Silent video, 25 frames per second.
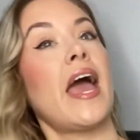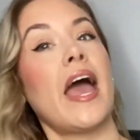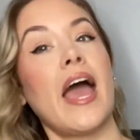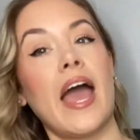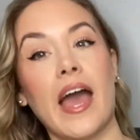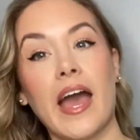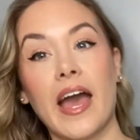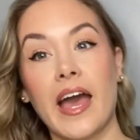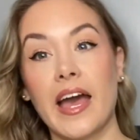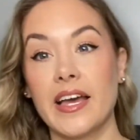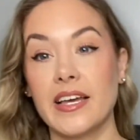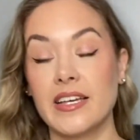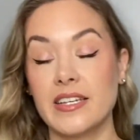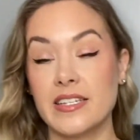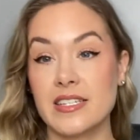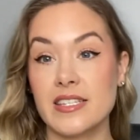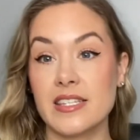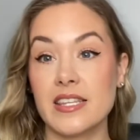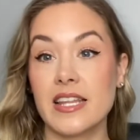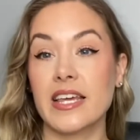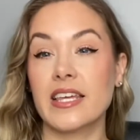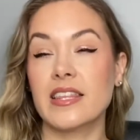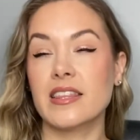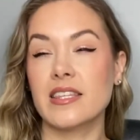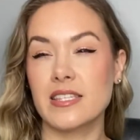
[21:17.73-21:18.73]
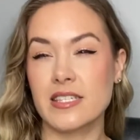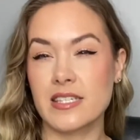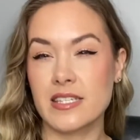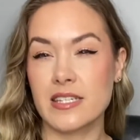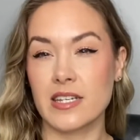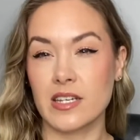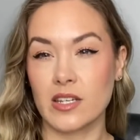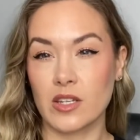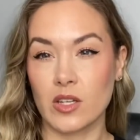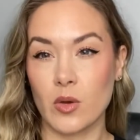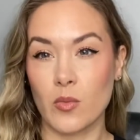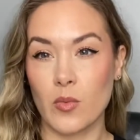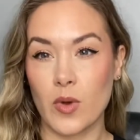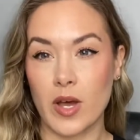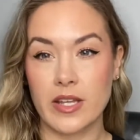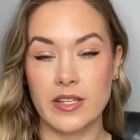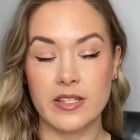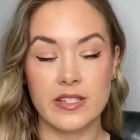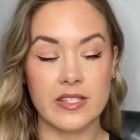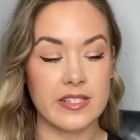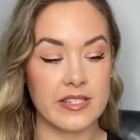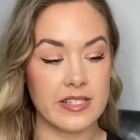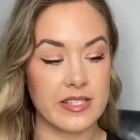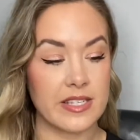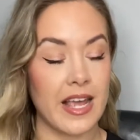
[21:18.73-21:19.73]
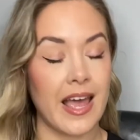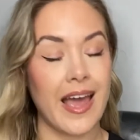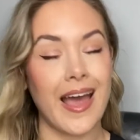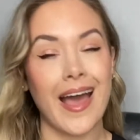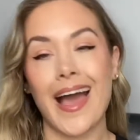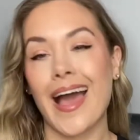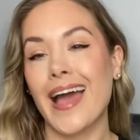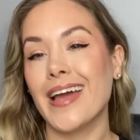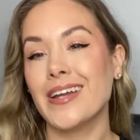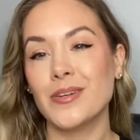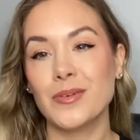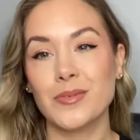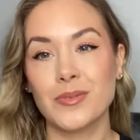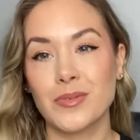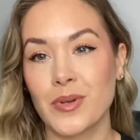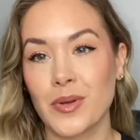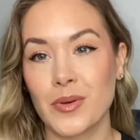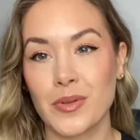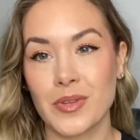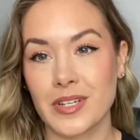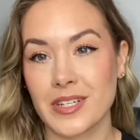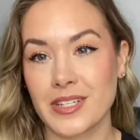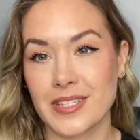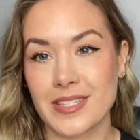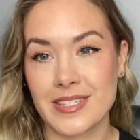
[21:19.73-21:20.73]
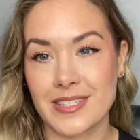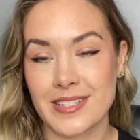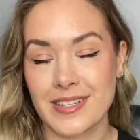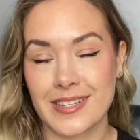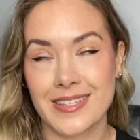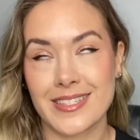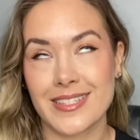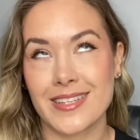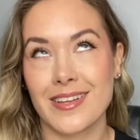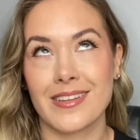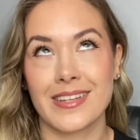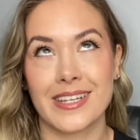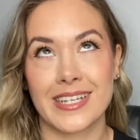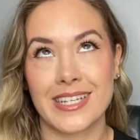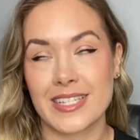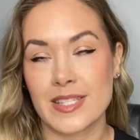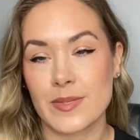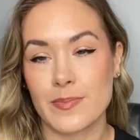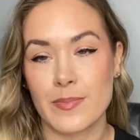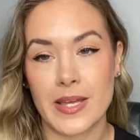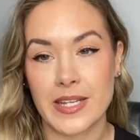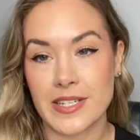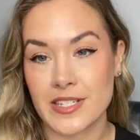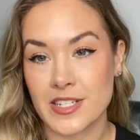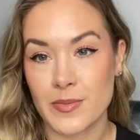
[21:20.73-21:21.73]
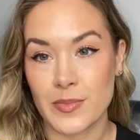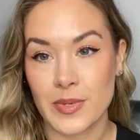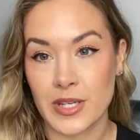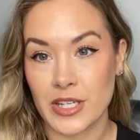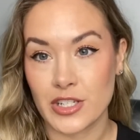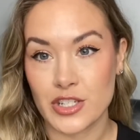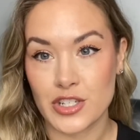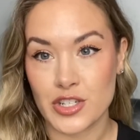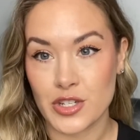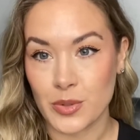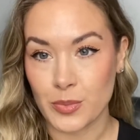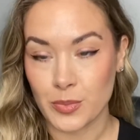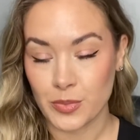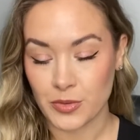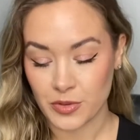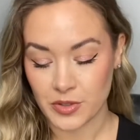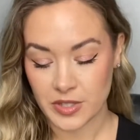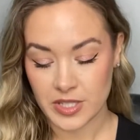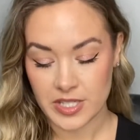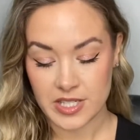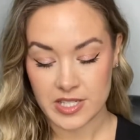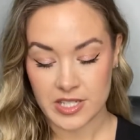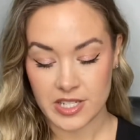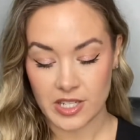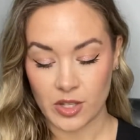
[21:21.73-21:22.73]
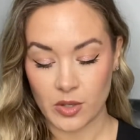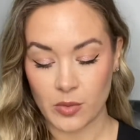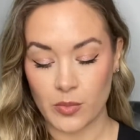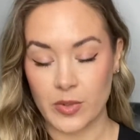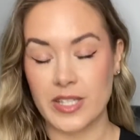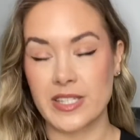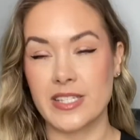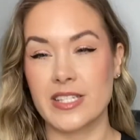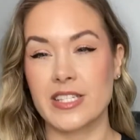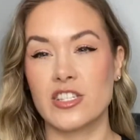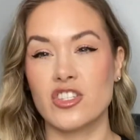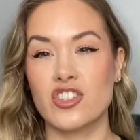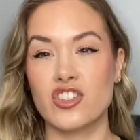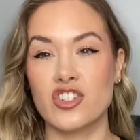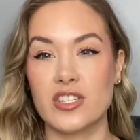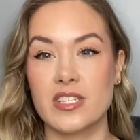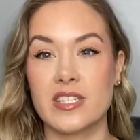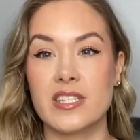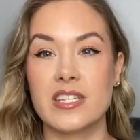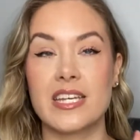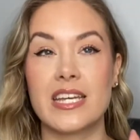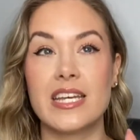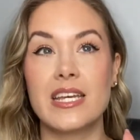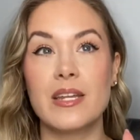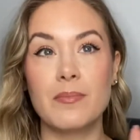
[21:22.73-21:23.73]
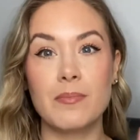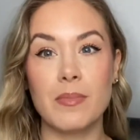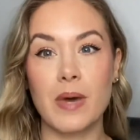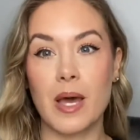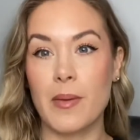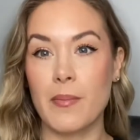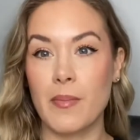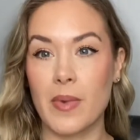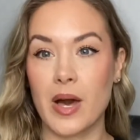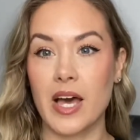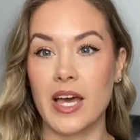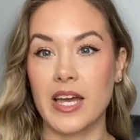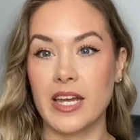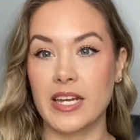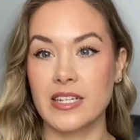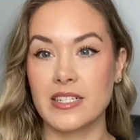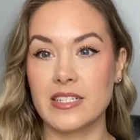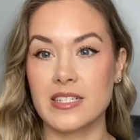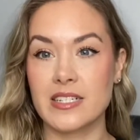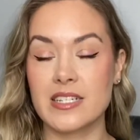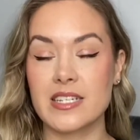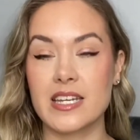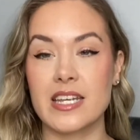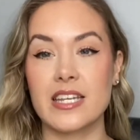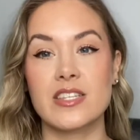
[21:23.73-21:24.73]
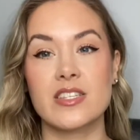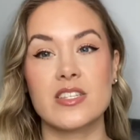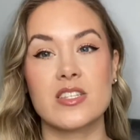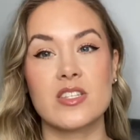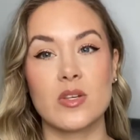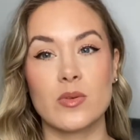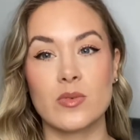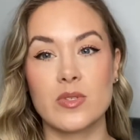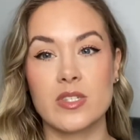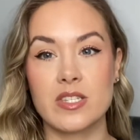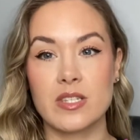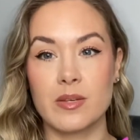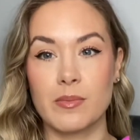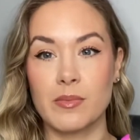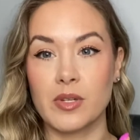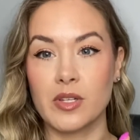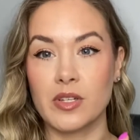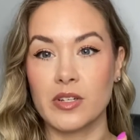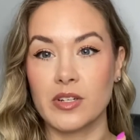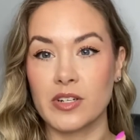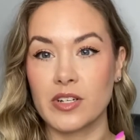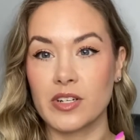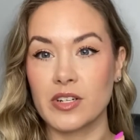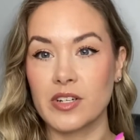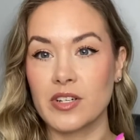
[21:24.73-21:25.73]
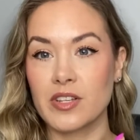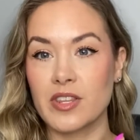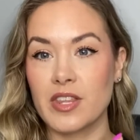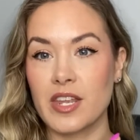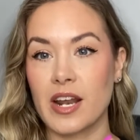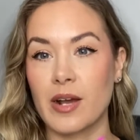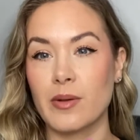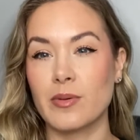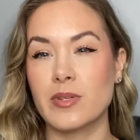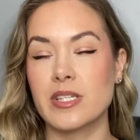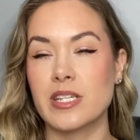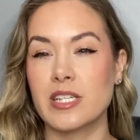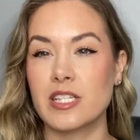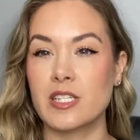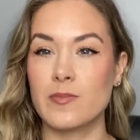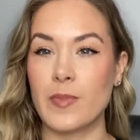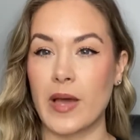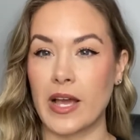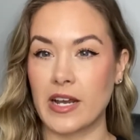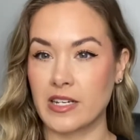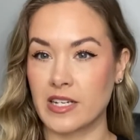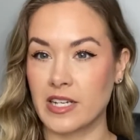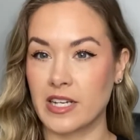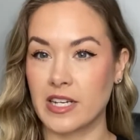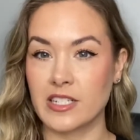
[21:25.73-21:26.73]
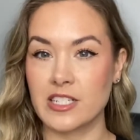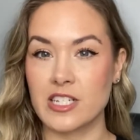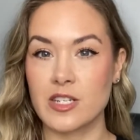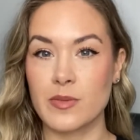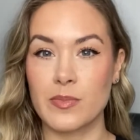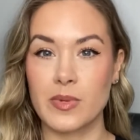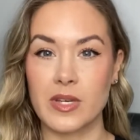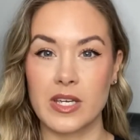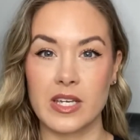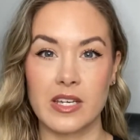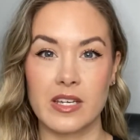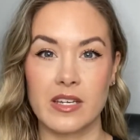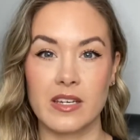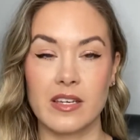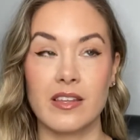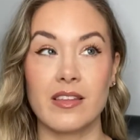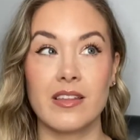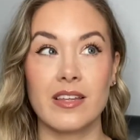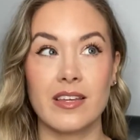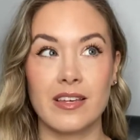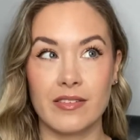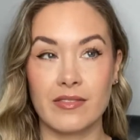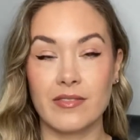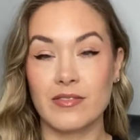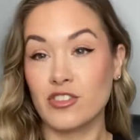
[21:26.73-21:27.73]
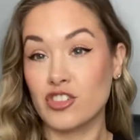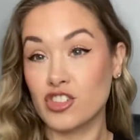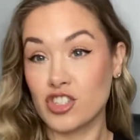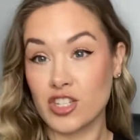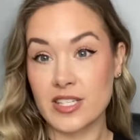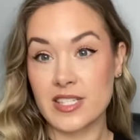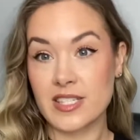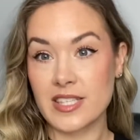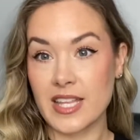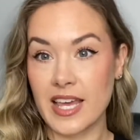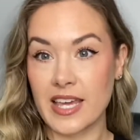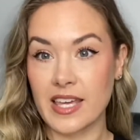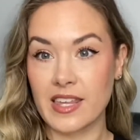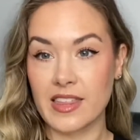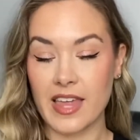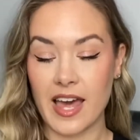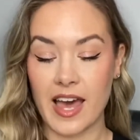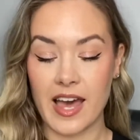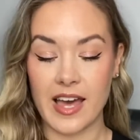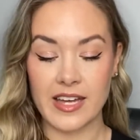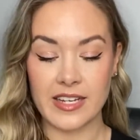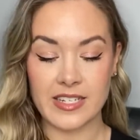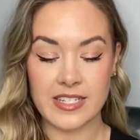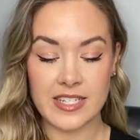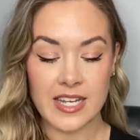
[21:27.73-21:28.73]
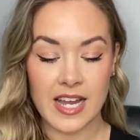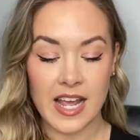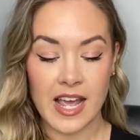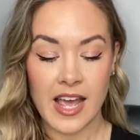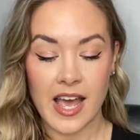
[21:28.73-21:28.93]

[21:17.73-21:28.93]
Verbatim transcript: as like the Stila ones. I don't know that it's, it's not like it's meant to be a dupe for the Stila ones. It's just in my mind, it's so similar that I was expecting it to be just like that.